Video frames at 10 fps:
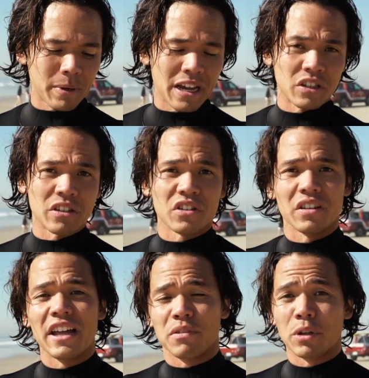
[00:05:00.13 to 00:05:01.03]
because it
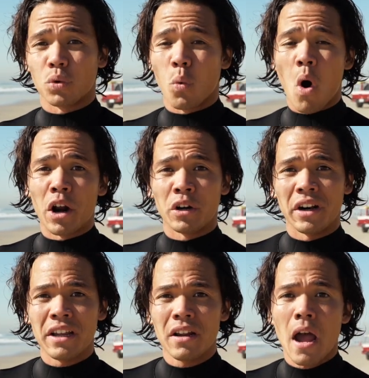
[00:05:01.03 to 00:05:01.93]
doesn't let as much water
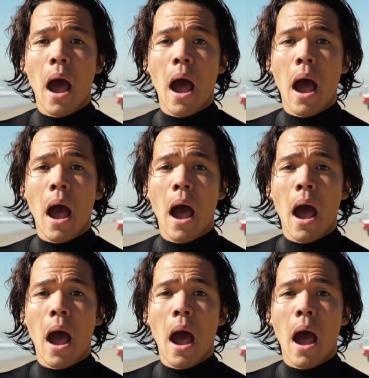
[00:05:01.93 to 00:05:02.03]
in.